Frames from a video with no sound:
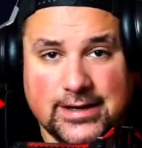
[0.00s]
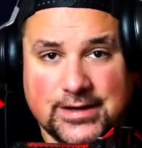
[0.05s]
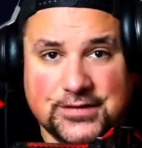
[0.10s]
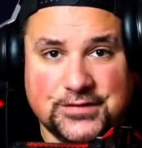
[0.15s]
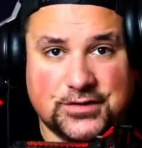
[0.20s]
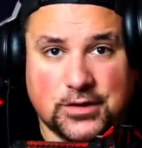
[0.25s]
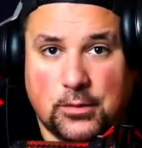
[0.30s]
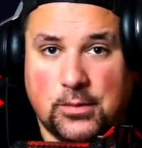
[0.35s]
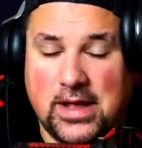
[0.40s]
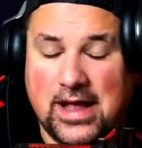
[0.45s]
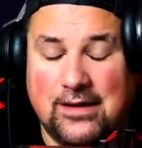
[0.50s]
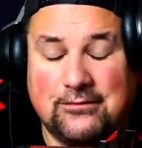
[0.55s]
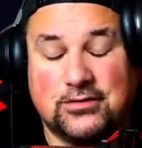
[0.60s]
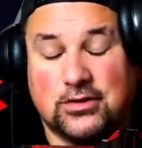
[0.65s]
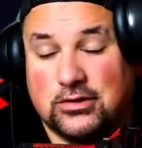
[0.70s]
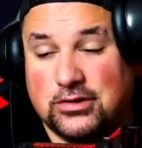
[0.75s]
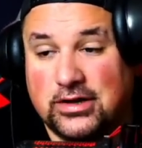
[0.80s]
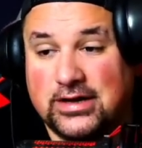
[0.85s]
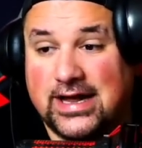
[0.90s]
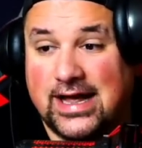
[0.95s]
So we have to
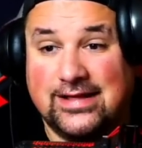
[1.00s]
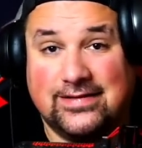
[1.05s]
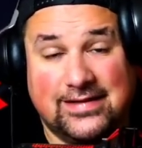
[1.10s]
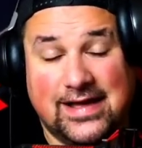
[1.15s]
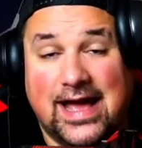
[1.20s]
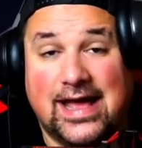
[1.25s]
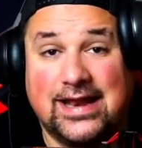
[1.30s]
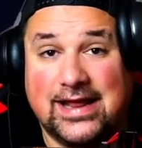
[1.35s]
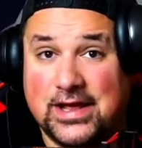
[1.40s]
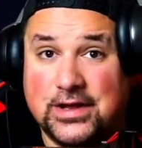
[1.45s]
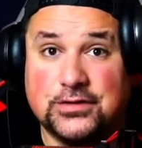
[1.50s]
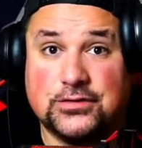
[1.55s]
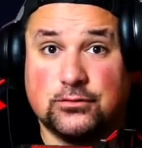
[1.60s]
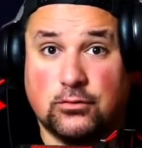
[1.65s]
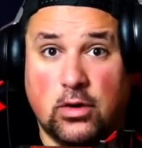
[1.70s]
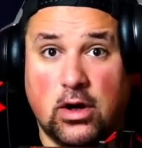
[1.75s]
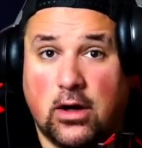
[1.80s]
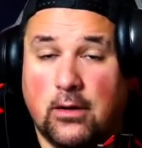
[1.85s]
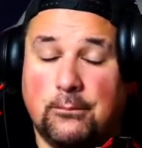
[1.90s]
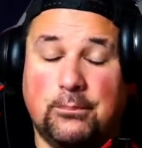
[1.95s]
look at that as well.